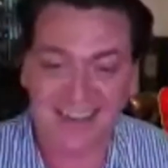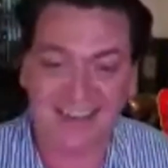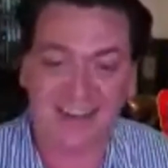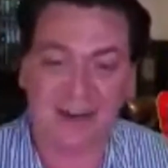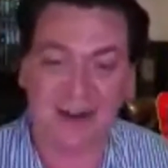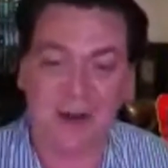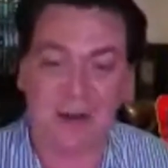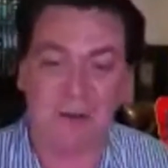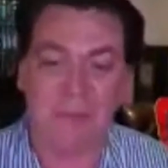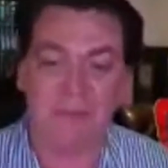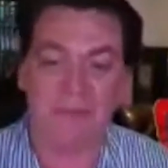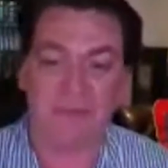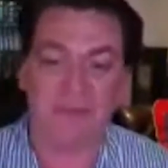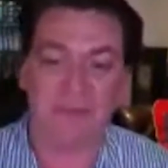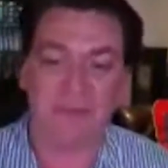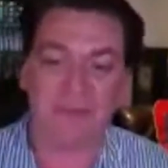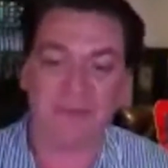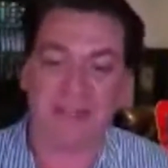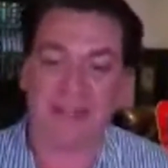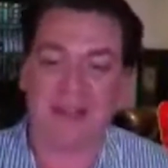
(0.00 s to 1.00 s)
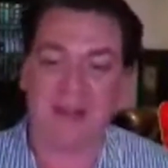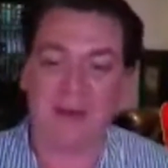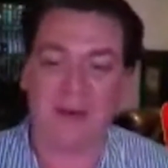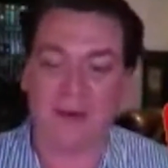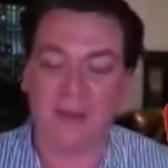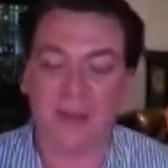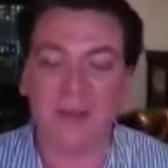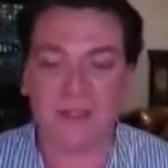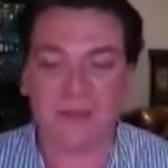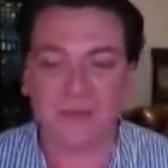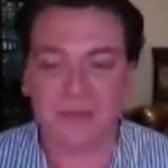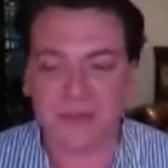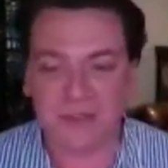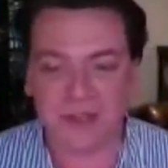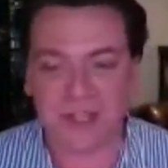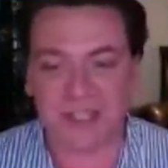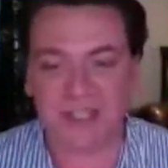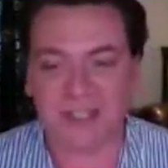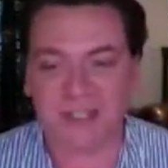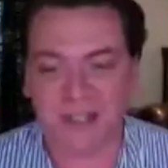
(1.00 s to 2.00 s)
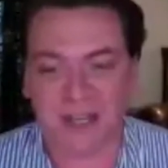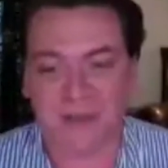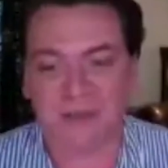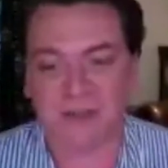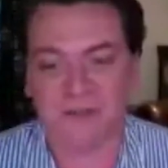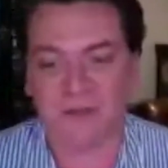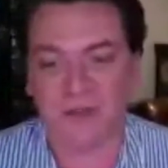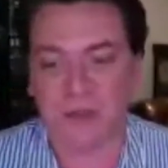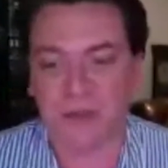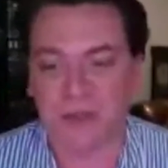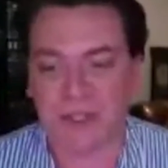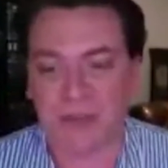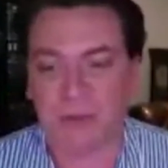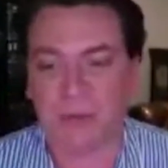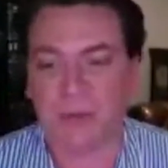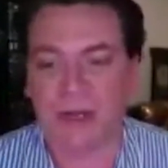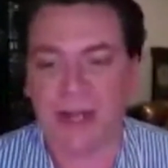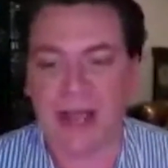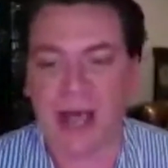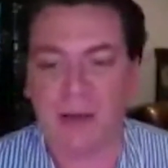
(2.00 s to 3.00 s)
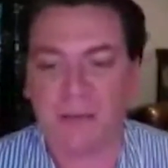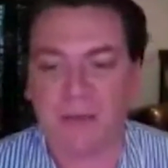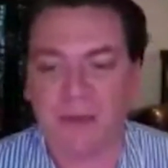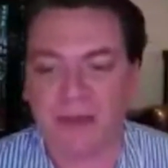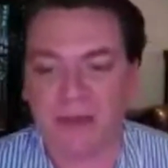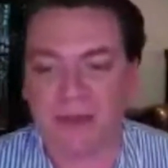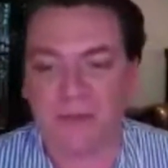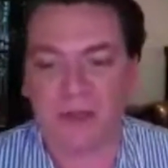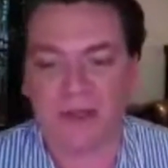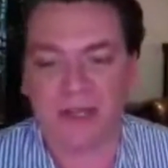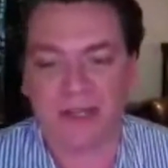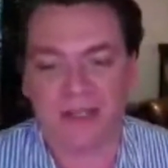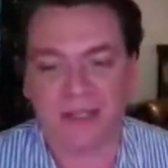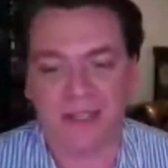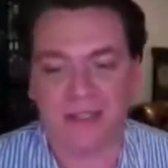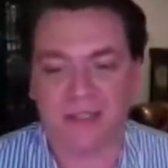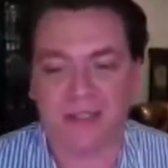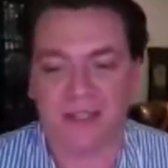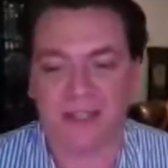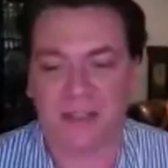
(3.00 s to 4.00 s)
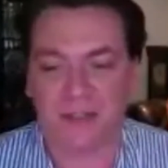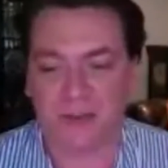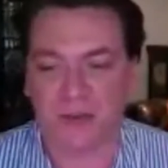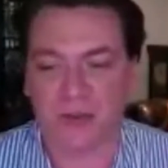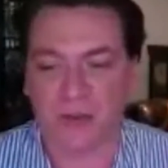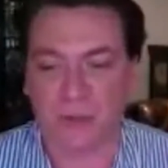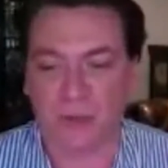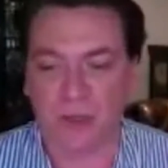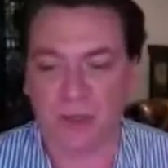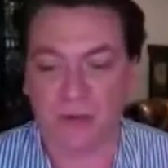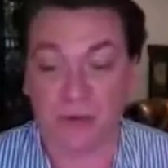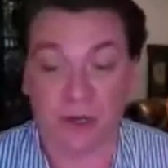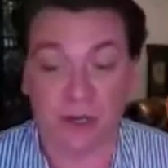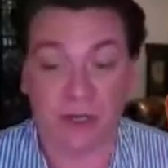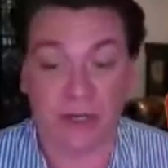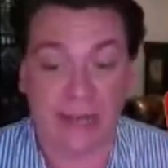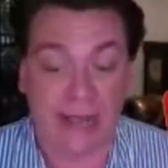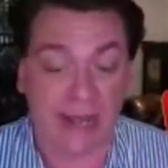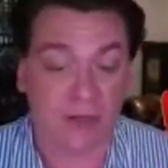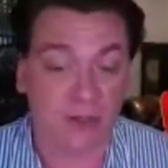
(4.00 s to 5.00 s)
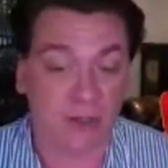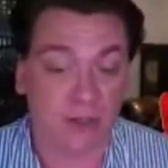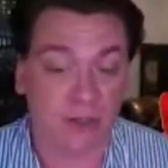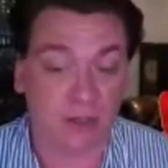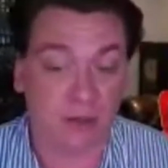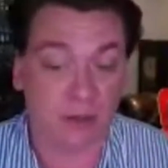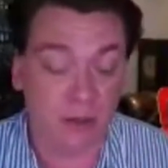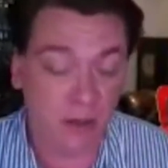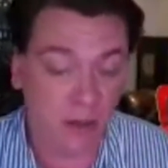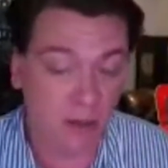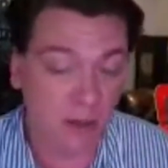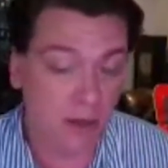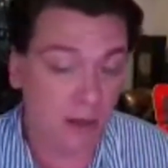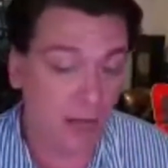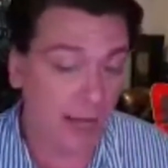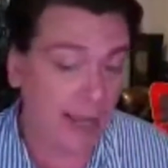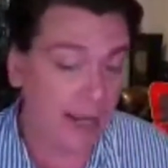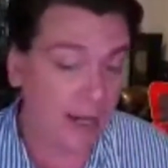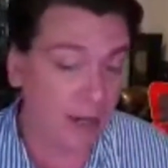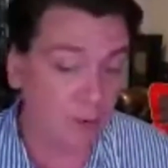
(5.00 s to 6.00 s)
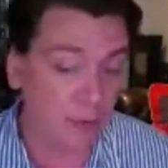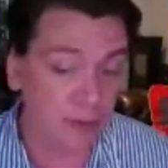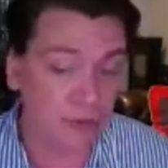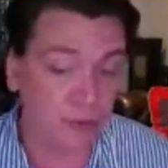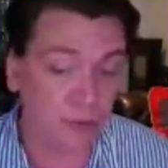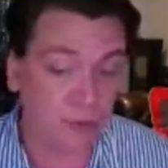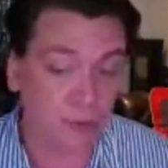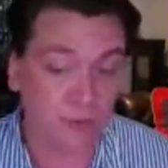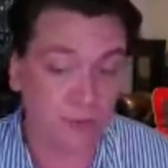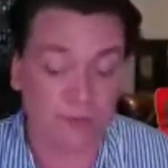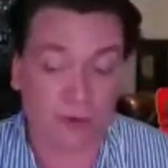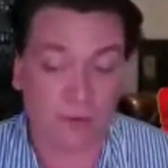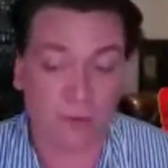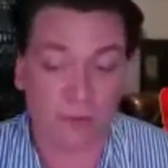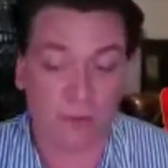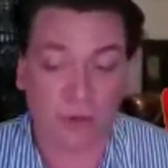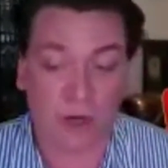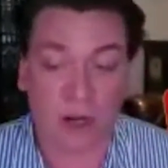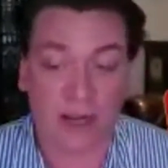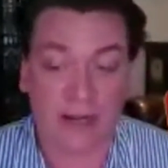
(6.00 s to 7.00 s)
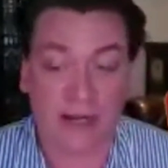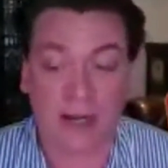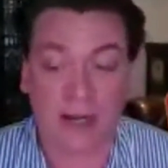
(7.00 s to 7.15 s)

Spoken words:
And those are just the types of jokes that would happen in the mid-18th century when trying to actually hide a ritual from